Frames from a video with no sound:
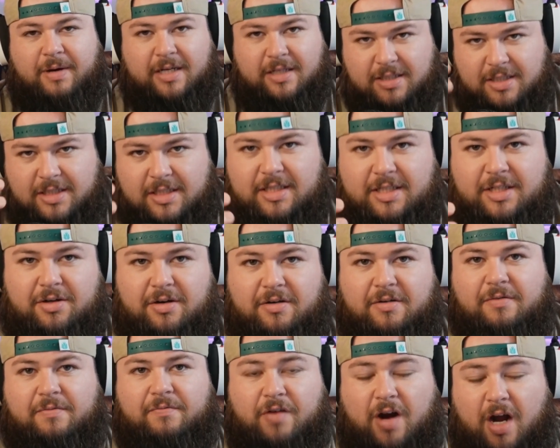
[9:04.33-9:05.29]
to see
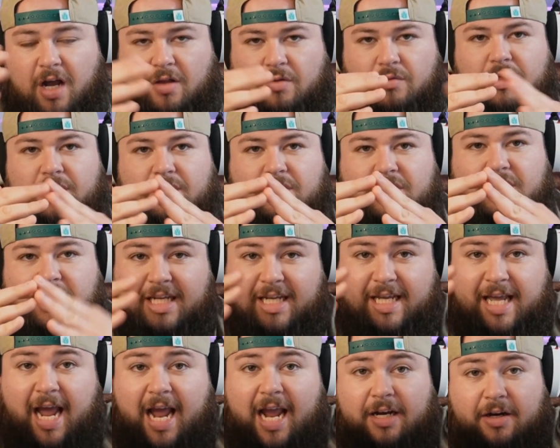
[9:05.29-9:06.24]
your followers to
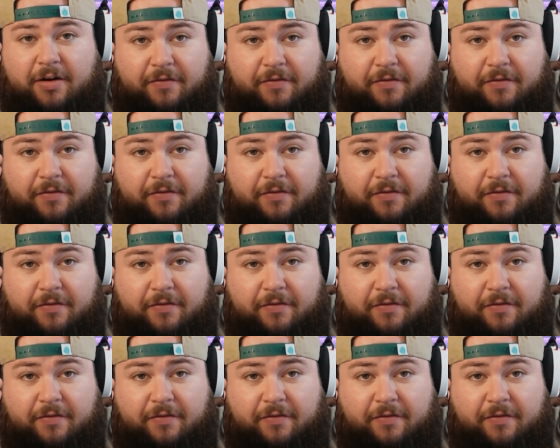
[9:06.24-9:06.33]
gain,